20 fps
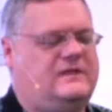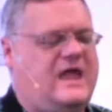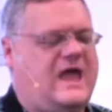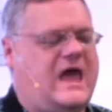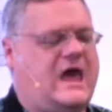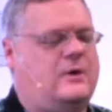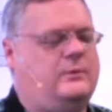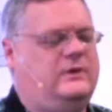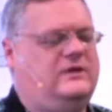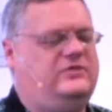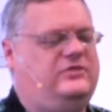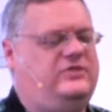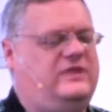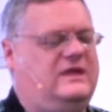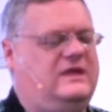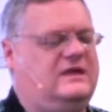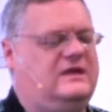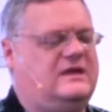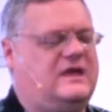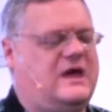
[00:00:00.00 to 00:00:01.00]
How we
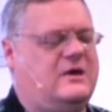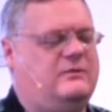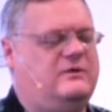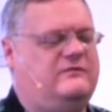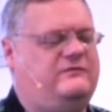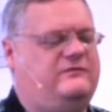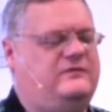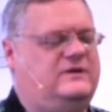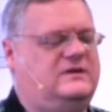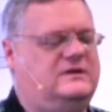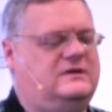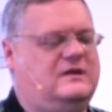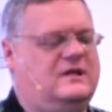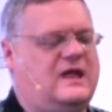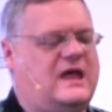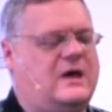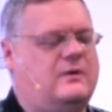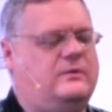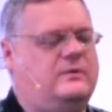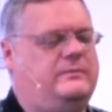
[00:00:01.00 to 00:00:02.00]
think, how we feel,
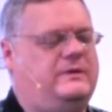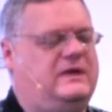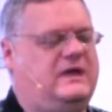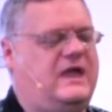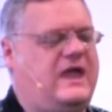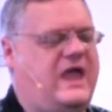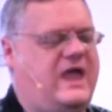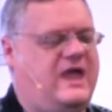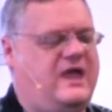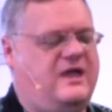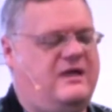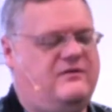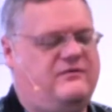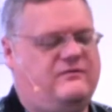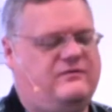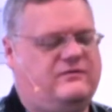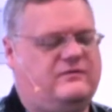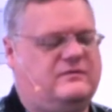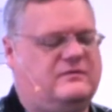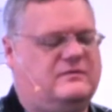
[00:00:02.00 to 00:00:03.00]
how we behave,
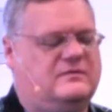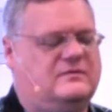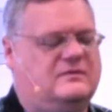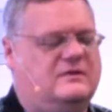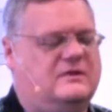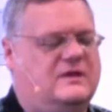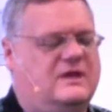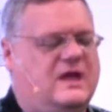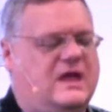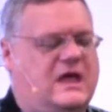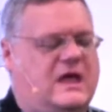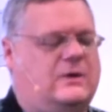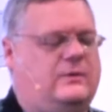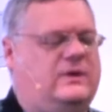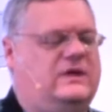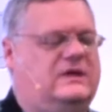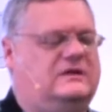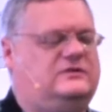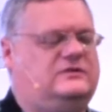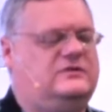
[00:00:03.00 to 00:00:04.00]
how
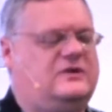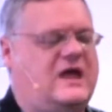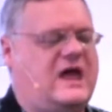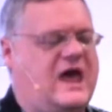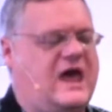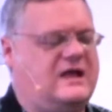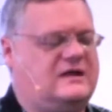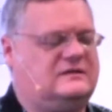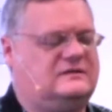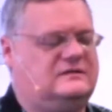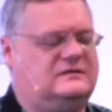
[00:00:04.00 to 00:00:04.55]
we interact